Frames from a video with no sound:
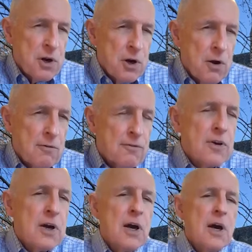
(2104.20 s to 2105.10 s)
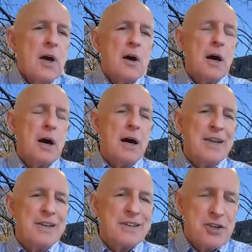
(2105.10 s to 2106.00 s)
of
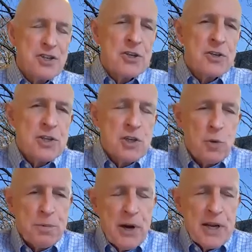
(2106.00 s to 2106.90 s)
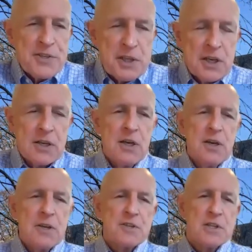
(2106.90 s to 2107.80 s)
an addition to your pricing
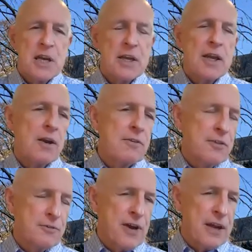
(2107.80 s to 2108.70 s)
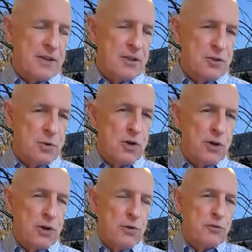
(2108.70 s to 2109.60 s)
to take care of the fact that you
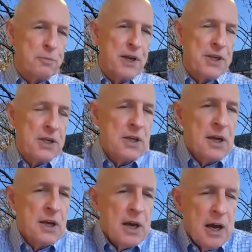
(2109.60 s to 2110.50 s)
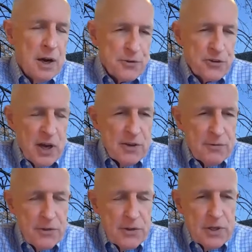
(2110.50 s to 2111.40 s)
could lose money outside
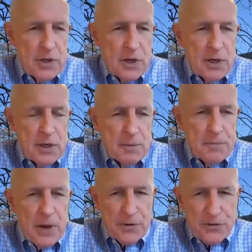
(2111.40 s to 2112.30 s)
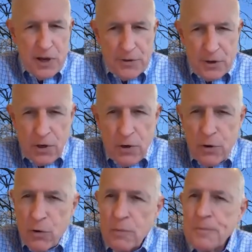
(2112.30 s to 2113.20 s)
of the
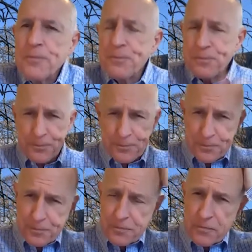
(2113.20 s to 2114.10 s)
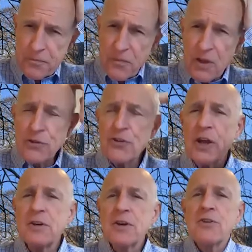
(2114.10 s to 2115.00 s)
corridor. The
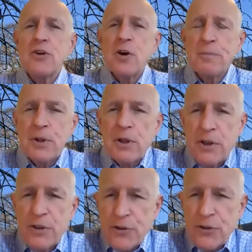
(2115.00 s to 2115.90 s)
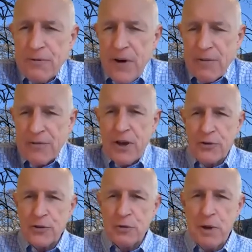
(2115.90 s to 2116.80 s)
second example is a
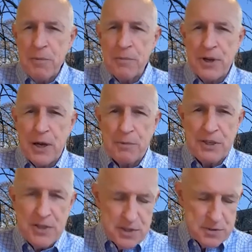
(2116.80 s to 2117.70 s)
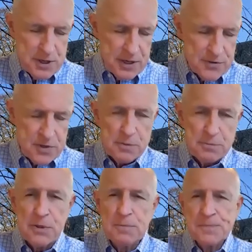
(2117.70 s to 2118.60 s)
5,000 member diabetes
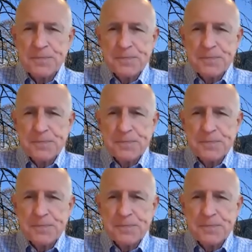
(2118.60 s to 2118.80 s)
example.